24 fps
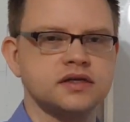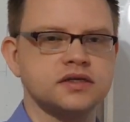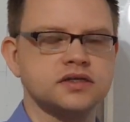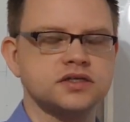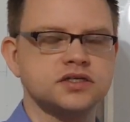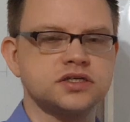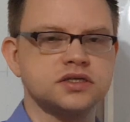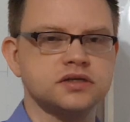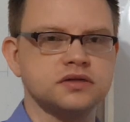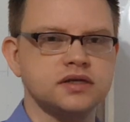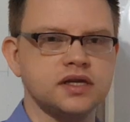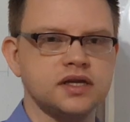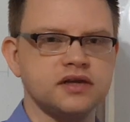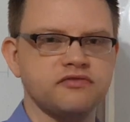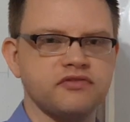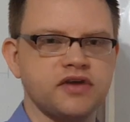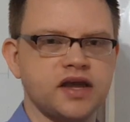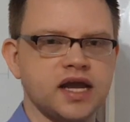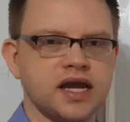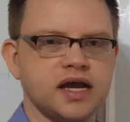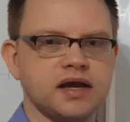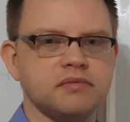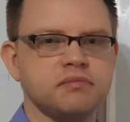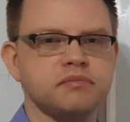should have
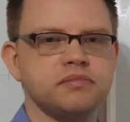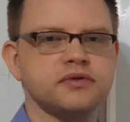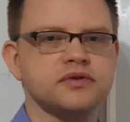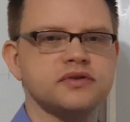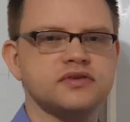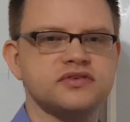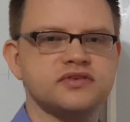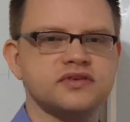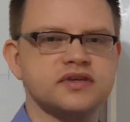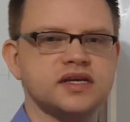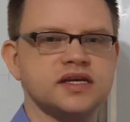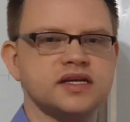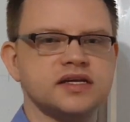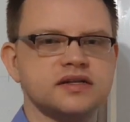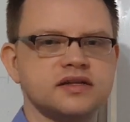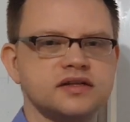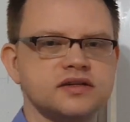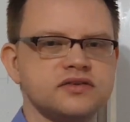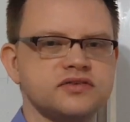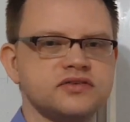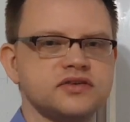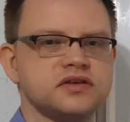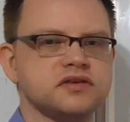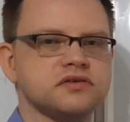ample
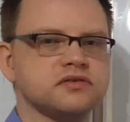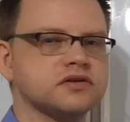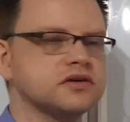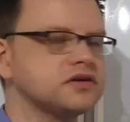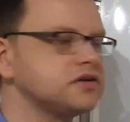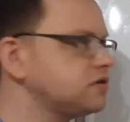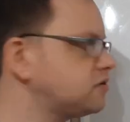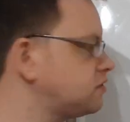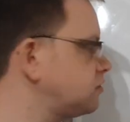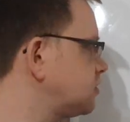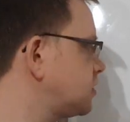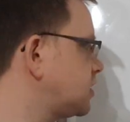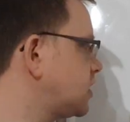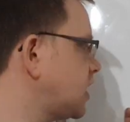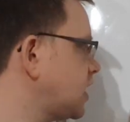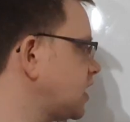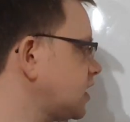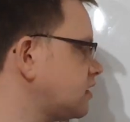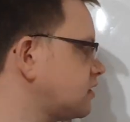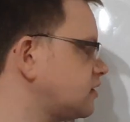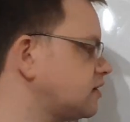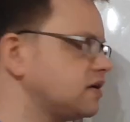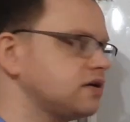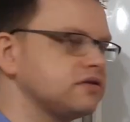skills in order to
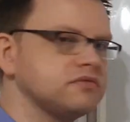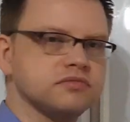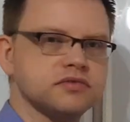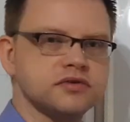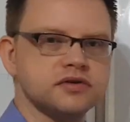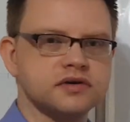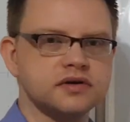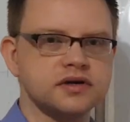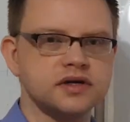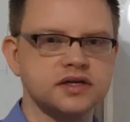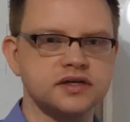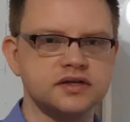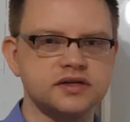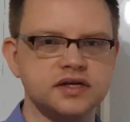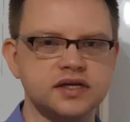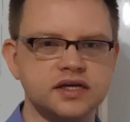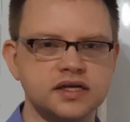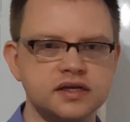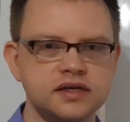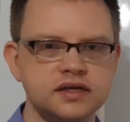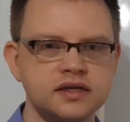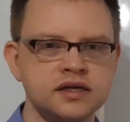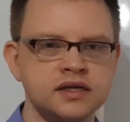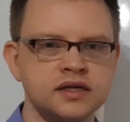get their work
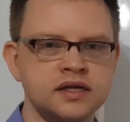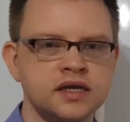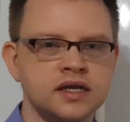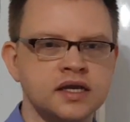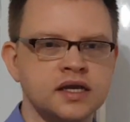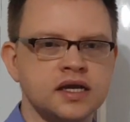done,